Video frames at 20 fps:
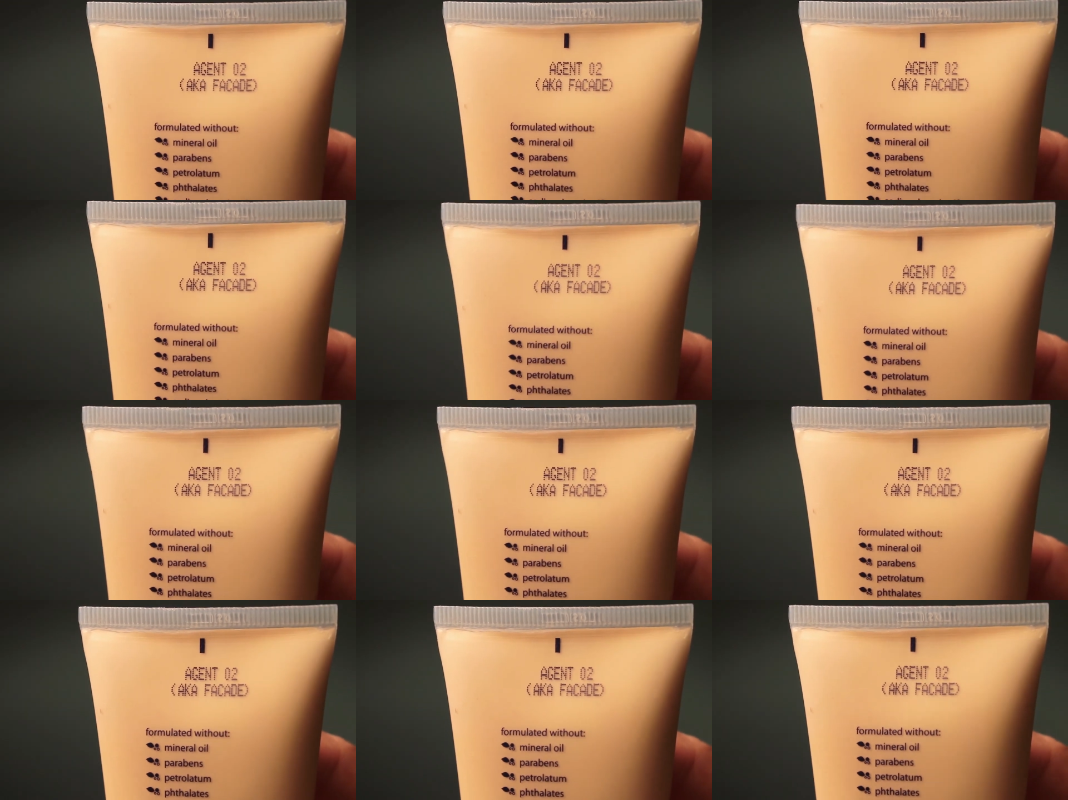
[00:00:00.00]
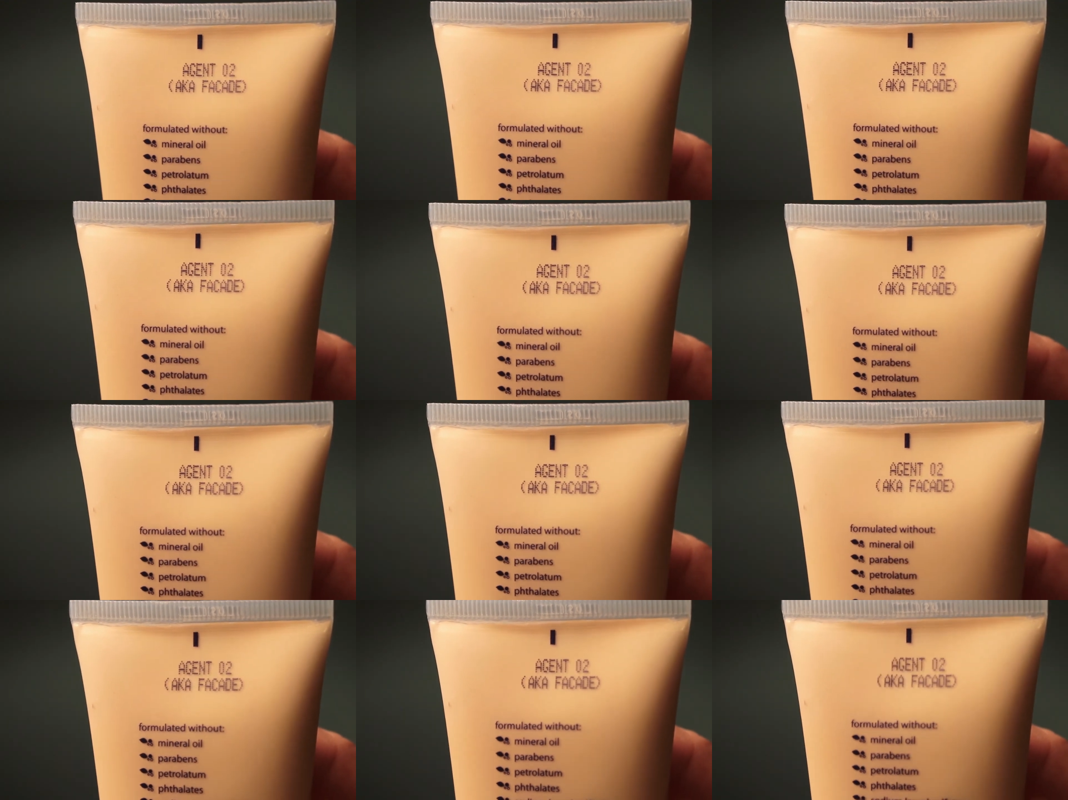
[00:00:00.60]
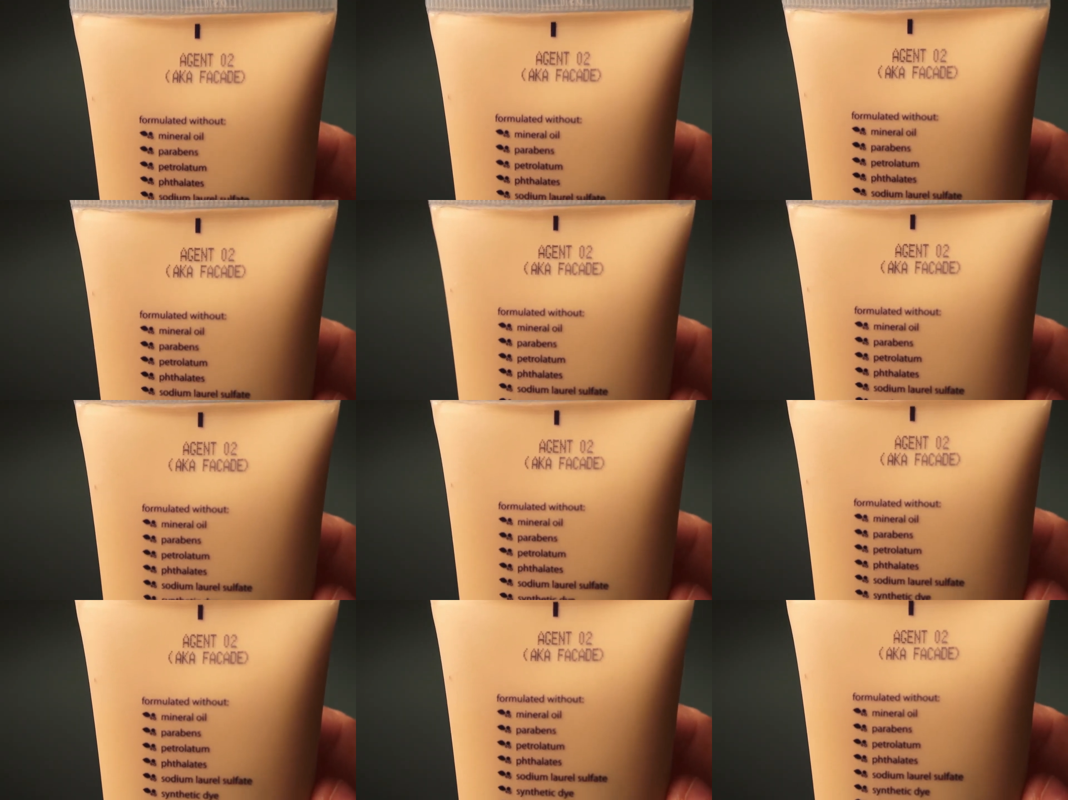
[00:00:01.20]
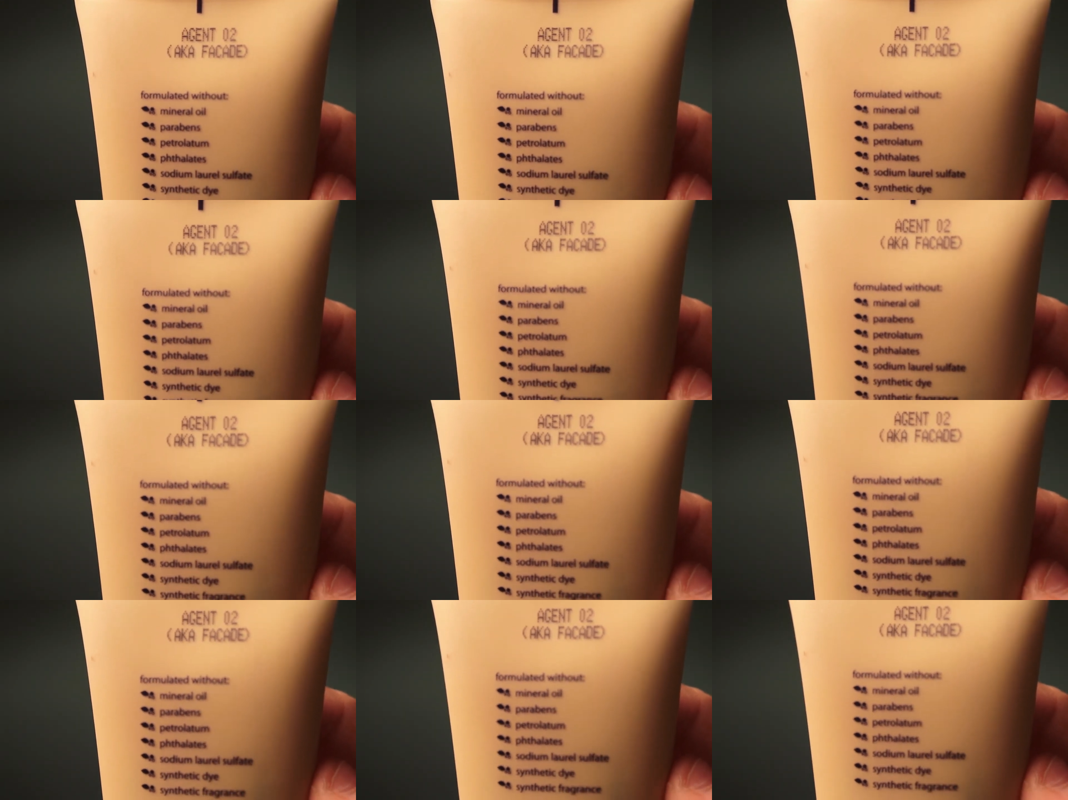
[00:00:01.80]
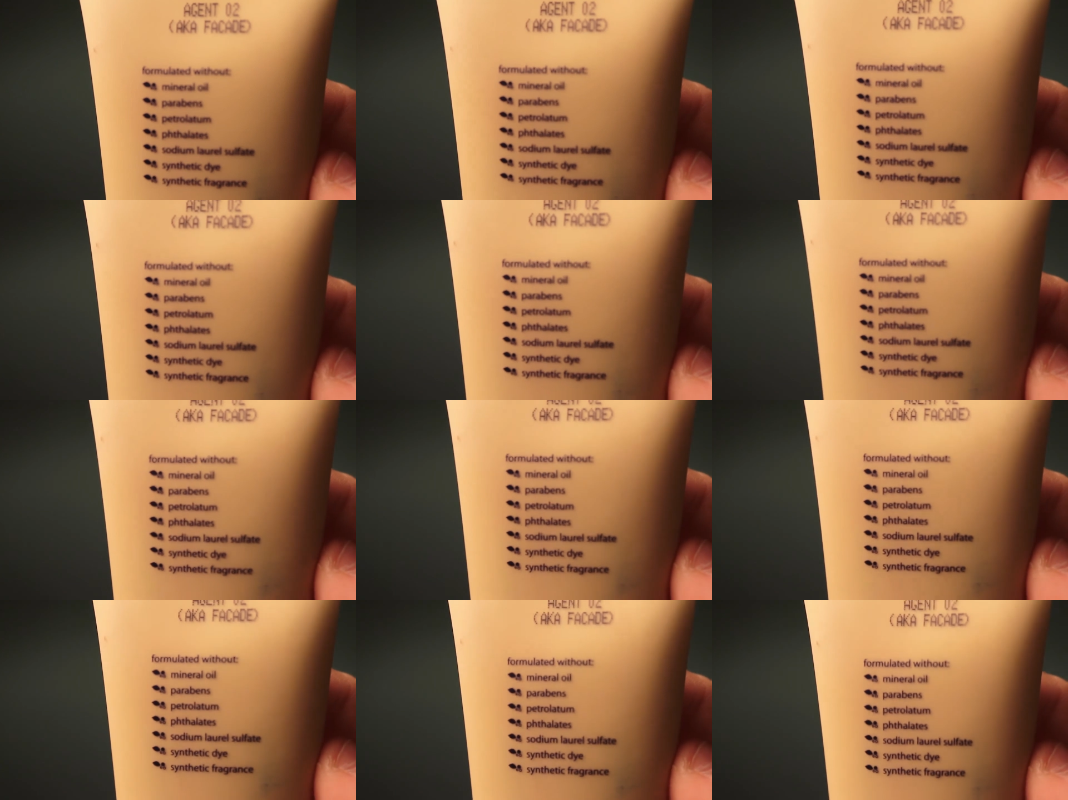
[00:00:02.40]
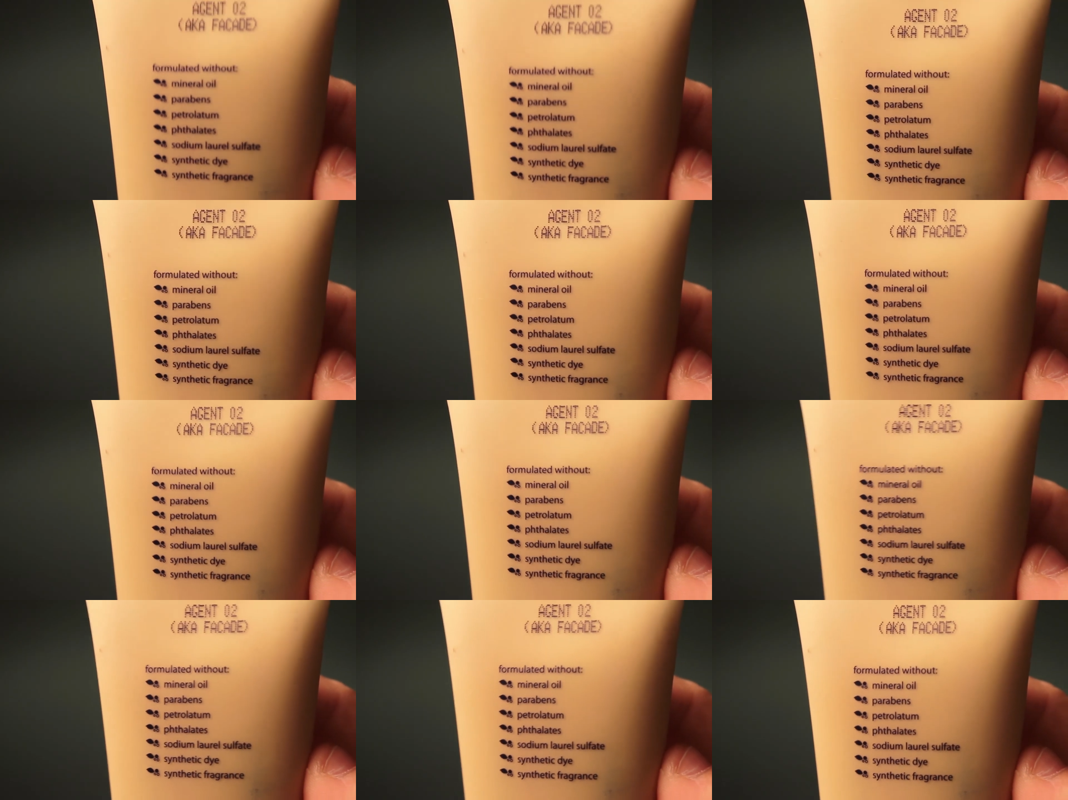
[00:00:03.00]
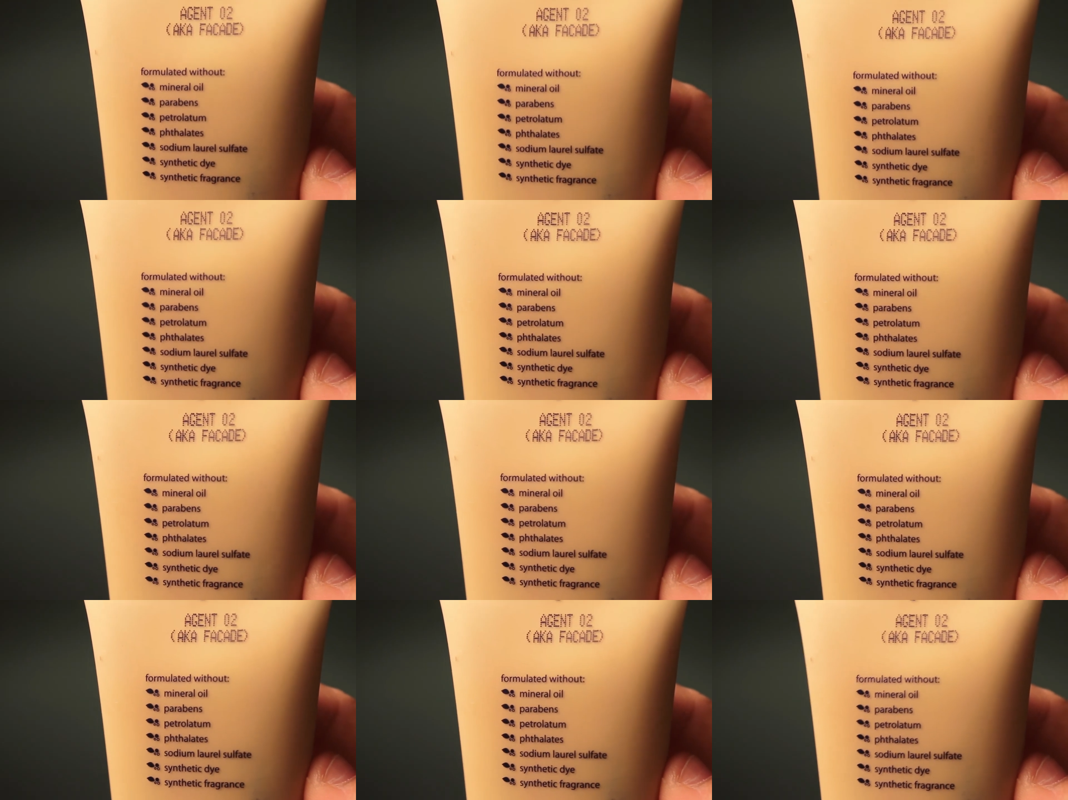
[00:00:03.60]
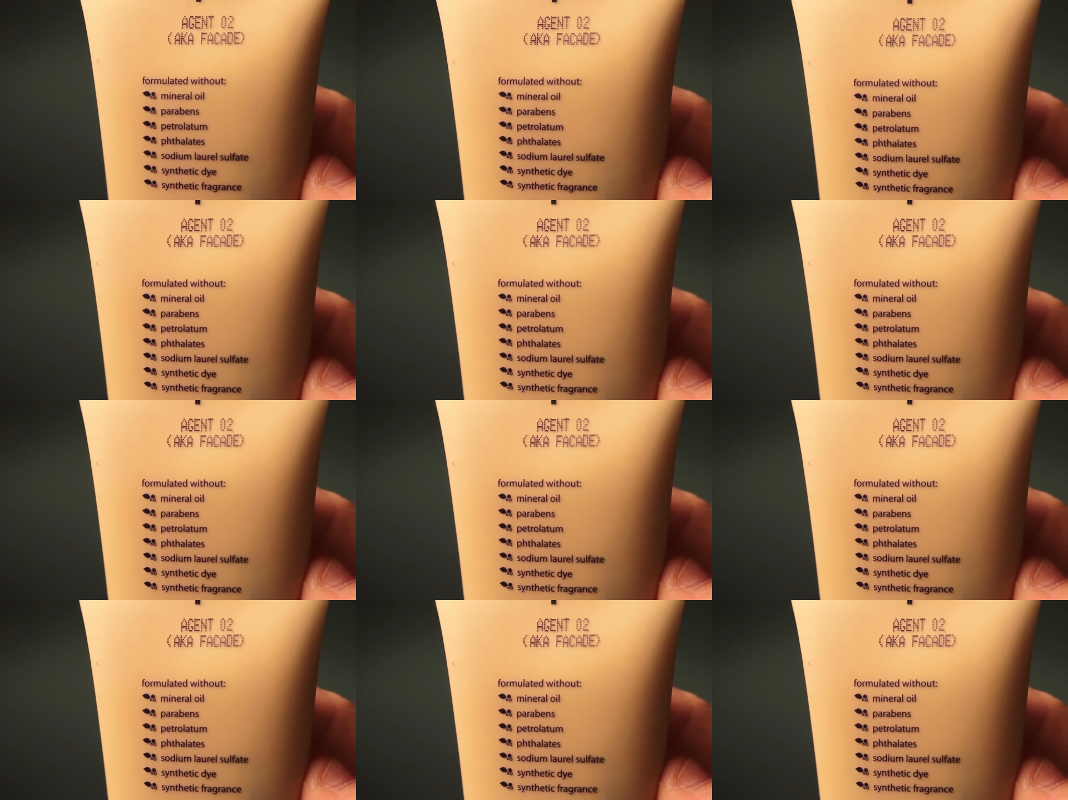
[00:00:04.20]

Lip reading: (no speaker visible)